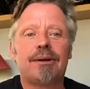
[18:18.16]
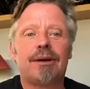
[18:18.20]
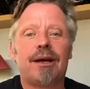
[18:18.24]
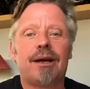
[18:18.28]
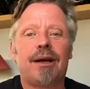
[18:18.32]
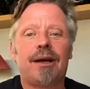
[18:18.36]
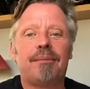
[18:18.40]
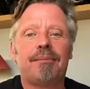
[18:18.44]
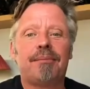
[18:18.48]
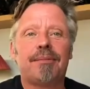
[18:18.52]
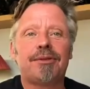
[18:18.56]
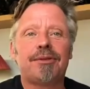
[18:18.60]

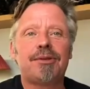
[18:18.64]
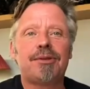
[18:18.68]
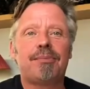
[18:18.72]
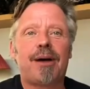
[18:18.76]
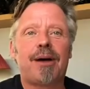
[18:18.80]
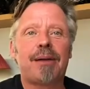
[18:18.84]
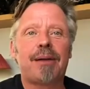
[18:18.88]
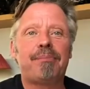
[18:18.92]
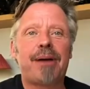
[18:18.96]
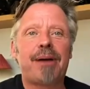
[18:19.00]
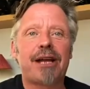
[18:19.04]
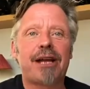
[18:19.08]
to
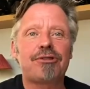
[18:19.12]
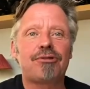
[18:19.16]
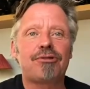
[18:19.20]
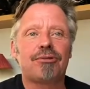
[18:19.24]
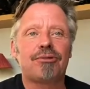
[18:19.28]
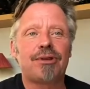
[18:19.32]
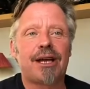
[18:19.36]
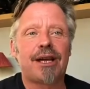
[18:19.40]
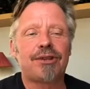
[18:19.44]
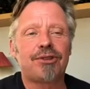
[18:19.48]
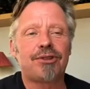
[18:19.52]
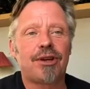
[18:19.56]
buy
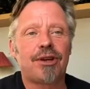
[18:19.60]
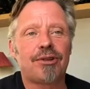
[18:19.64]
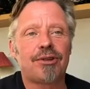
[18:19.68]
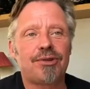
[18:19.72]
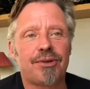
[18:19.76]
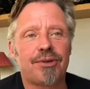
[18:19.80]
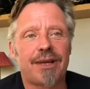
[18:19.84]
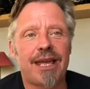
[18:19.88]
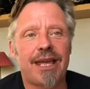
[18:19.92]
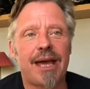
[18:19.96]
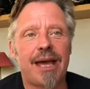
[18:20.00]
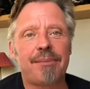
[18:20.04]
petrol, you had to go
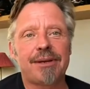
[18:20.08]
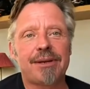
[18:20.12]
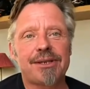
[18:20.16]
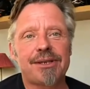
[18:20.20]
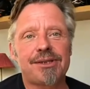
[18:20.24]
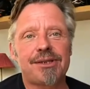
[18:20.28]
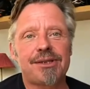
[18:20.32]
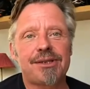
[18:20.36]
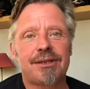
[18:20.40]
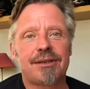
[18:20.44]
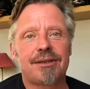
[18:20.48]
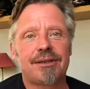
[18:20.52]
to a
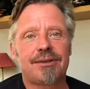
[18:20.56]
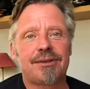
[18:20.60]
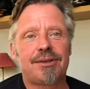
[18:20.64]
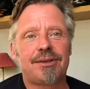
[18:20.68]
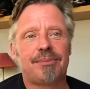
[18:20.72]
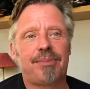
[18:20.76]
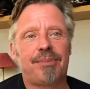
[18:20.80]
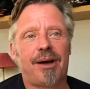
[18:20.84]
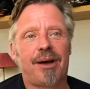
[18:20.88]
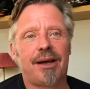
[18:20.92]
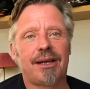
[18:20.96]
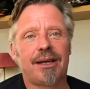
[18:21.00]
chemist
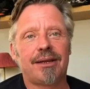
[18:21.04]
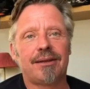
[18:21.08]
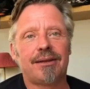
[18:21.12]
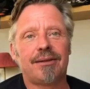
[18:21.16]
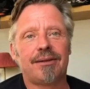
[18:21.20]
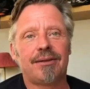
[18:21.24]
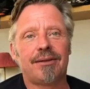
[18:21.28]
to buy